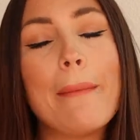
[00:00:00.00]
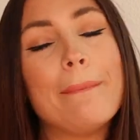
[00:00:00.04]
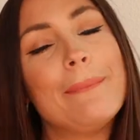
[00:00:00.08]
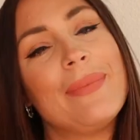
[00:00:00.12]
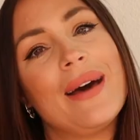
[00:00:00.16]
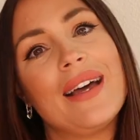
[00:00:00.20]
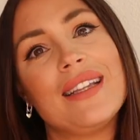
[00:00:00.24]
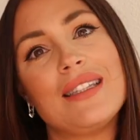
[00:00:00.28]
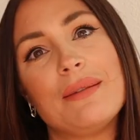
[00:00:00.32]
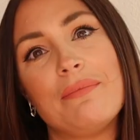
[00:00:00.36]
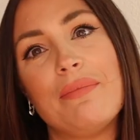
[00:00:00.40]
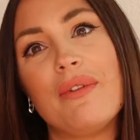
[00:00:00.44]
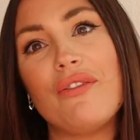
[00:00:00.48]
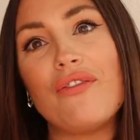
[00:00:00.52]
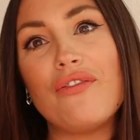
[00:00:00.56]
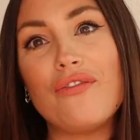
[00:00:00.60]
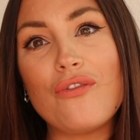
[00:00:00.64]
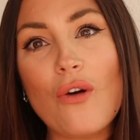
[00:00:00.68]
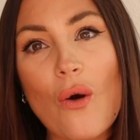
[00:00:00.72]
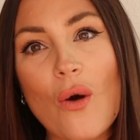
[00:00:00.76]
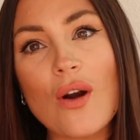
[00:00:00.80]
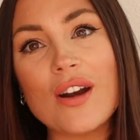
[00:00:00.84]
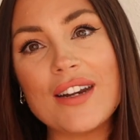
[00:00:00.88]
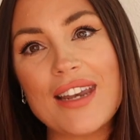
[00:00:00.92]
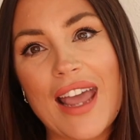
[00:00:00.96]
But
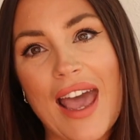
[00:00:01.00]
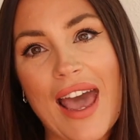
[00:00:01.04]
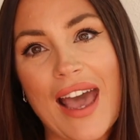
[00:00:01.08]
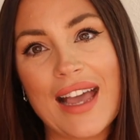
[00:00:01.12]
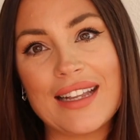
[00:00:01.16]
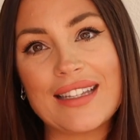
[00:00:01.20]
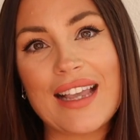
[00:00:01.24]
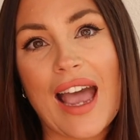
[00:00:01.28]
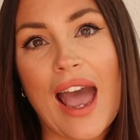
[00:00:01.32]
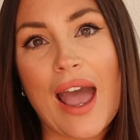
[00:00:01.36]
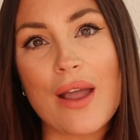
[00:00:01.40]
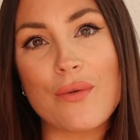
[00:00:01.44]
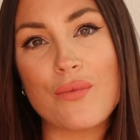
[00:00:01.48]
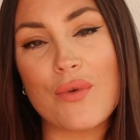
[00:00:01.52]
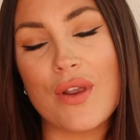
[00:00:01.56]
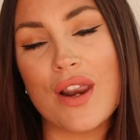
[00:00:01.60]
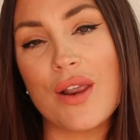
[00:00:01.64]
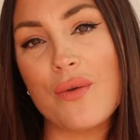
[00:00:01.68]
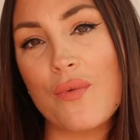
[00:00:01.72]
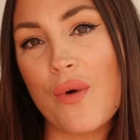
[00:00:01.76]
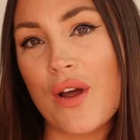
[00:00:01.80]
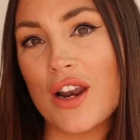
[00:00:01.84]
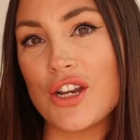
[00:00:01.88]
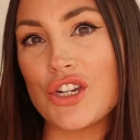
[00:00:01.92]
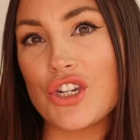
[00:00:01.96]
before that, I
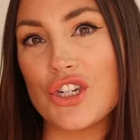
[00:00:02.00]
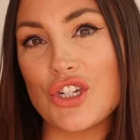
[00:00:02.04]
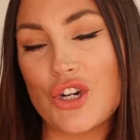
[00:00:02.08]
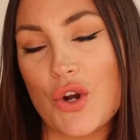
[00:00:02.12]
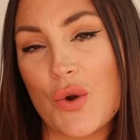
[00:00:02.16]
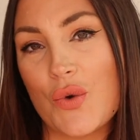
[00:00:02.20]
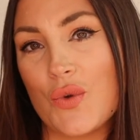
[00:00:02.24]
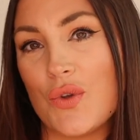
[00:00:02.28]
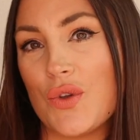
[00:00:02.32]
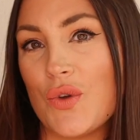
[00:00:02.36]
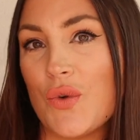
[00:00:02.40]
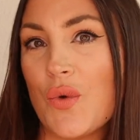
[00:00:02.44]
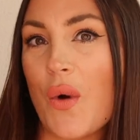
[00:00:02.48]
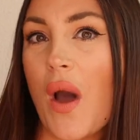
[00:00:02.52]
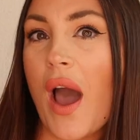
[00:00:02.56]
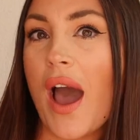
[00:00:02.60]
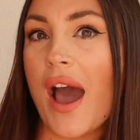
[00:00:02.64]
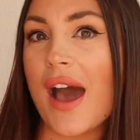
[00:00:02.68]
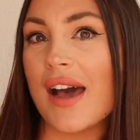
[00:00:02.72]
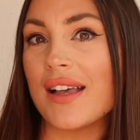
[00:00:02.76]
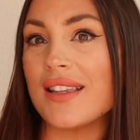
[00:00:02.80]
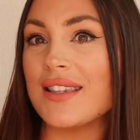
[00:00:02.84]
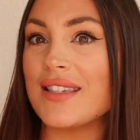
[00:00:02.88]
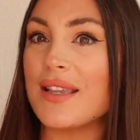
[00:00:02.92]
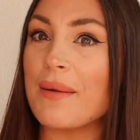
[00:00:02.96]
really want to show you
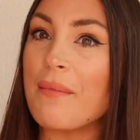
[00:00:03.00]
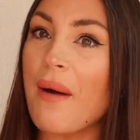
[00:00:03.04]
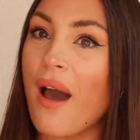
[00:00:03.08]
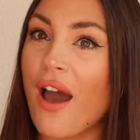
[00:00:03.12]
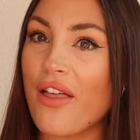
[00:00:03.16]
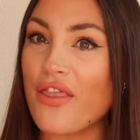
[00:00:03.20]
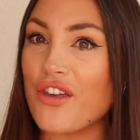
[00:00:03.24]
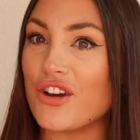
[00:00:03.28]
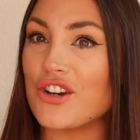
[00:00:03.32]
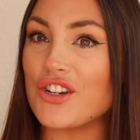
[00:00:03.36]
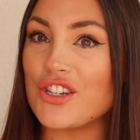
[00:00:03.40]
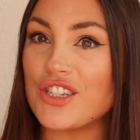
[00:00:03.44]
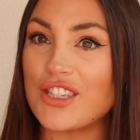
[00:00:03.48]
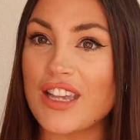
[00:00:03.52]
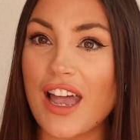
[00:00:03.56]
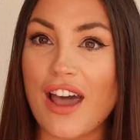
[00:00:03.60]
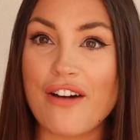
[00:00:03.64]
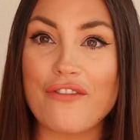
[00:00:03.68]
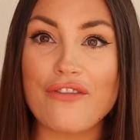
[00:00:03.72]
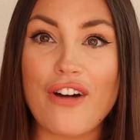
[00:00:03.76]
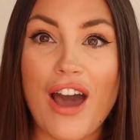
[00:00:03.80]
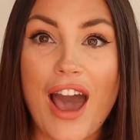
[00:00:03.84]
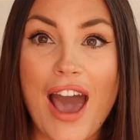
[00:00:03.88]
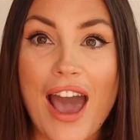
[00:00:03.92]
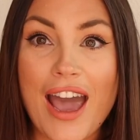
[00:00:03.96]
some other
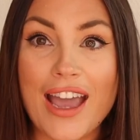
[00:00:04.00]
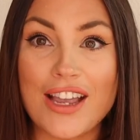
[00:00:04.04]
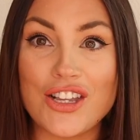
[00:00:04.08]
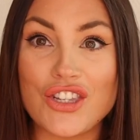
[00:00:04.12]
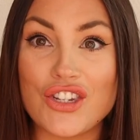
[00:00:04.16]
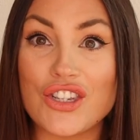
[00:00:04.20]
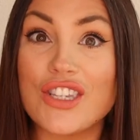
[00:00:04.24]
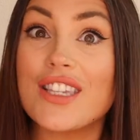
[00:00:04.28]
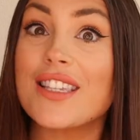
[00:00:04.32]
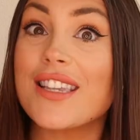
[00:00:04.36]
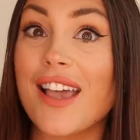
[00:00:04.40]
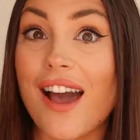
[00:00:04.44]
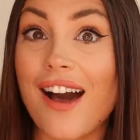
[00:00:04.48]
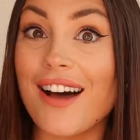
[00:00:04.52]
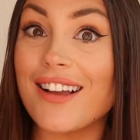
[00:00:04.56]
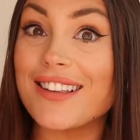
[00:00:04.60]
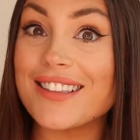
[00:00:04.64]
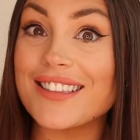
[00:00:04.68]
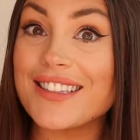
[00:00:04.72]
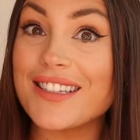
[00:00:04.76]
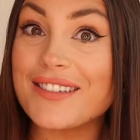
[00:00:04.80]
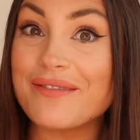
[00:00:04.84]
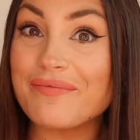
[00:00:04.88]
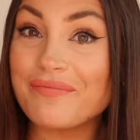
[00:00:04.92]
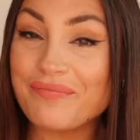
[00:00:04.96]
stuff I just
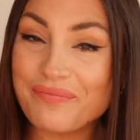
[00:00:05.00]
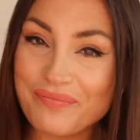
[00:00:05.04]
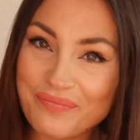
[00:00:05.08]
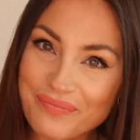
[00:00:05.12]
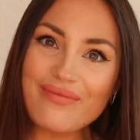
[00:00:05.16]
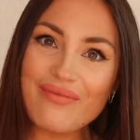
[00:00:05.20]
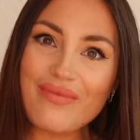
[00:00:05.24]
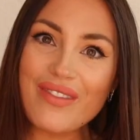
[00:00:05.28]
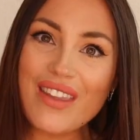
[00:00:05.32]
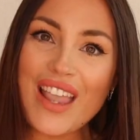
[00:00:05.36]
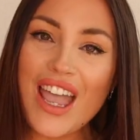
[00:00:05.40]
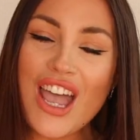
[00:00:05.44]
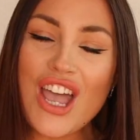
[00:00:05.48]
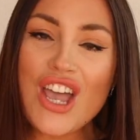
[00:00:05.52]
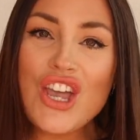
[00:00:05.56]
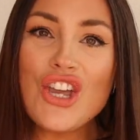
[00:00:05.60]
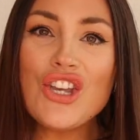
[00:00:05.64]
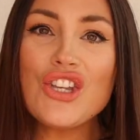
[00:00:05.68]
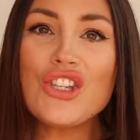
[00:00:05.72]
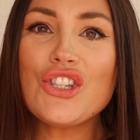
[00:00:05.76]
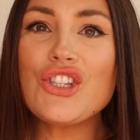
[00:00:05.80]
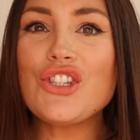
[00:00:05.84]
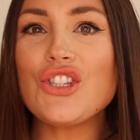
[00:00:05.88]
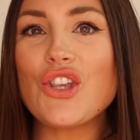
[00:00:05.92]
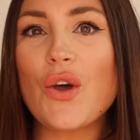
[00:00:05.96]
got.
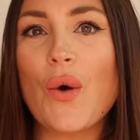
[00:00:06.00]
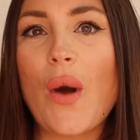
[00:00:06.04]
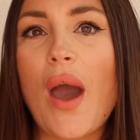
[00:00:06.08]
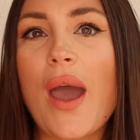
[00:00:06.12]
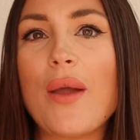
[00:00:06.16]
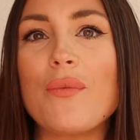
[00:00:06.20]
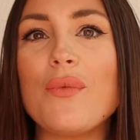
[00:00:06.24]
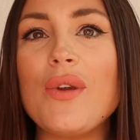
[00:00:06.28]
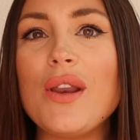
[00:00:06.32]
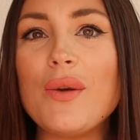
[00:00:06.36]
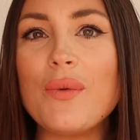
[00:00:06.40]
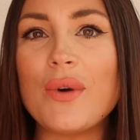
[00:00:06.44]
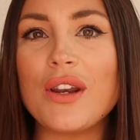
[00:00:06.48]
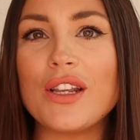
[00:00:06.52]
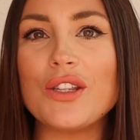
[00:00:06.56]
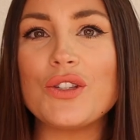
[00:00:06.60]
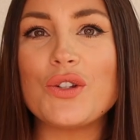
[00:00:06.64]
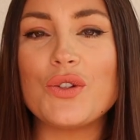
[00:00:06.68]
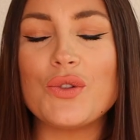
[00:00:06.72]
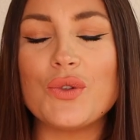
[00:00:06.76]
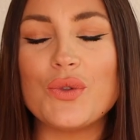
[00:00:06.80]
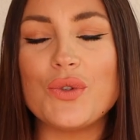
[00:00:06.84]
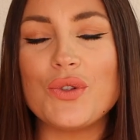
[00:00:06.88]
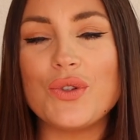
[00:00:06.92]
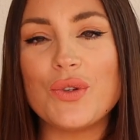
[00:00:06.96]
So I really want to
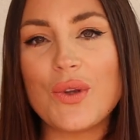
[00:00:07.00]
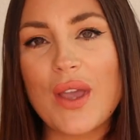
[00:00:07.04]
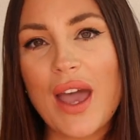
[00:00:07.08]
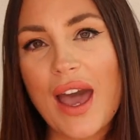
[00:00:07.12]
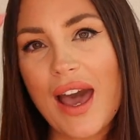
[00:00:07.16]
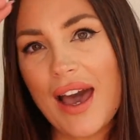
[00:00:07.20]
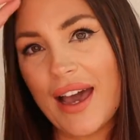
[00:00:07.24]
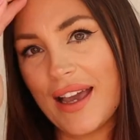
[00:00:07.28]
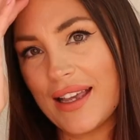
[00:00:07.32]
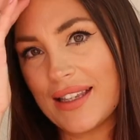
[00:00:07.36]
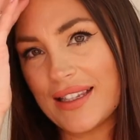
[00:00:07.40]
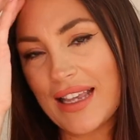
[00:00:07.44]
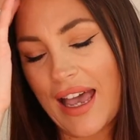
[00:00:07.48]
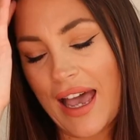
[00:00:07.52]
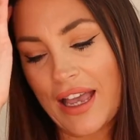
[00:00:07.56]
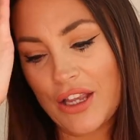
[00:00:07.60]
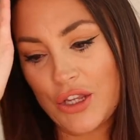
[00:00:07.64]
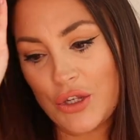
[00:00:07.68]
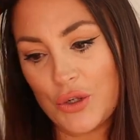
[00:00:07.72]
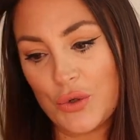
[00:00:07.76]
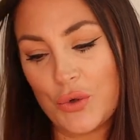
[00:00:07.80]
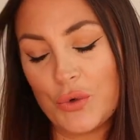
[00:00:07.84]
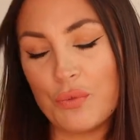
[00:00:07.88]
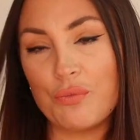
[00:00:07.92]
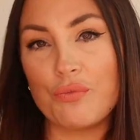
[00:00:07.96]
introduce you guys a
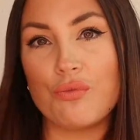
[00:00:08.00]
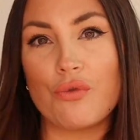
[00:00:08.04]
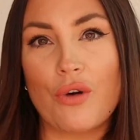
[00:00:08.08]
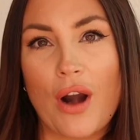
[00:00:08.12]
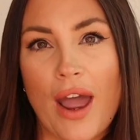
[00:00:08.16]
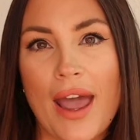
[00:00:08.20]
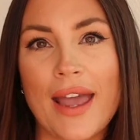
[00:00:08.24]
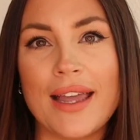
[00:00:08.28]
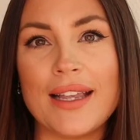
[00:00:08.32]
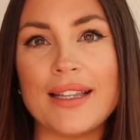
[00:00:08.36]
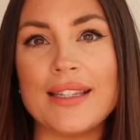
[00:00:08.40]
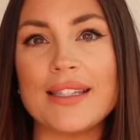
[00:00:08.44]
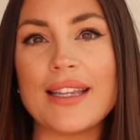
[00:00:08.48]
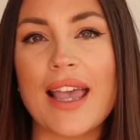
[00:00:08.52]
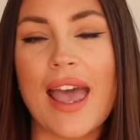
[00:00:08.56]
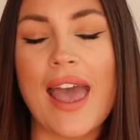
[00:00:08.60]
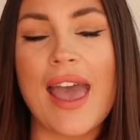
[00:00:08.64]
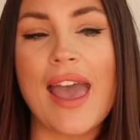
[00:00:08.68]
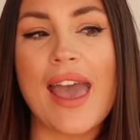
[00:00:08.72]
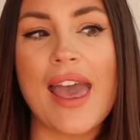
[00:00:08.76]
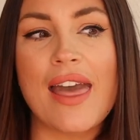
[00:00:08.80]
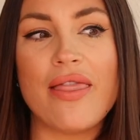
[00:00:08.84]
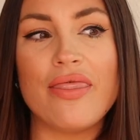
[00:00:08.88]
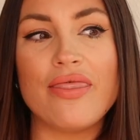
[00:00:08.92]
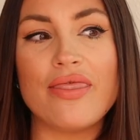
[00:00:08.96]
new brand,
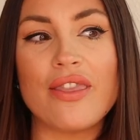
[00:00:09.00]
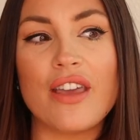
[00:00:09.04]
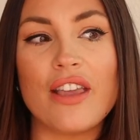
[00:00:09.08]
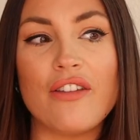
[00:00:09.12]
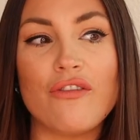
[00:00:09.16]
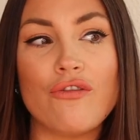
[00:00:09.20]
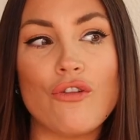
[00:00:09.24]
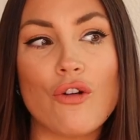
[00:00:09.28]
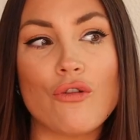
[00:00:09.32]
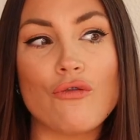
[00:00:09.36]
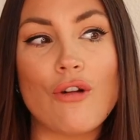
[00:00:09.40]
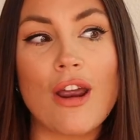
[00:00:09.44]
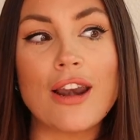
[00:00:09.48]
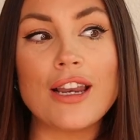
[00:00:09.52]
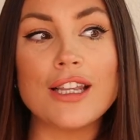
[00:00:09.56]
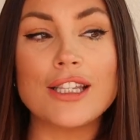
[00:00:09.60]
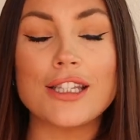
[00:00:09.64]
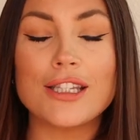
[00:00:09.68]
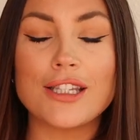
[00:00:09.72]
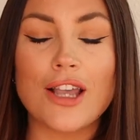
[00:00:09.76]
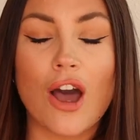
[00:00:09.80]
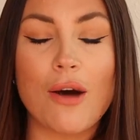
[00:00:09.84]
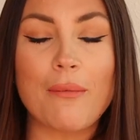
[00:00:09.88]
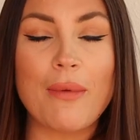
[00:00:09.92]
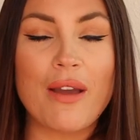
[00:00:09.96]
and if you already
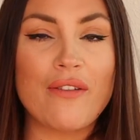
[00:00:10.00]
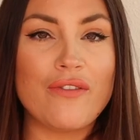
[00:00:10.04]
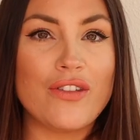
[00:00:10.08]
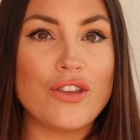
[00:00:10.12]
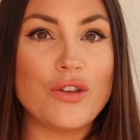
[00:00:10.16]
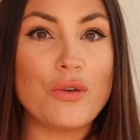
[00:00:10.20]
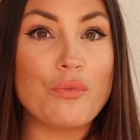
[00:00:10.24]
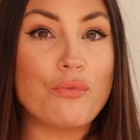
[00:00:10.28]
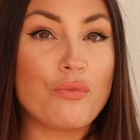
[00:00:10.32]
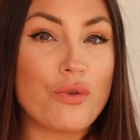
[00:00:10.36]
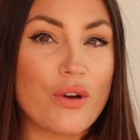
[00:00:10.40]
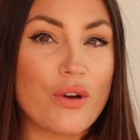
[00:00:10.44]
saw my video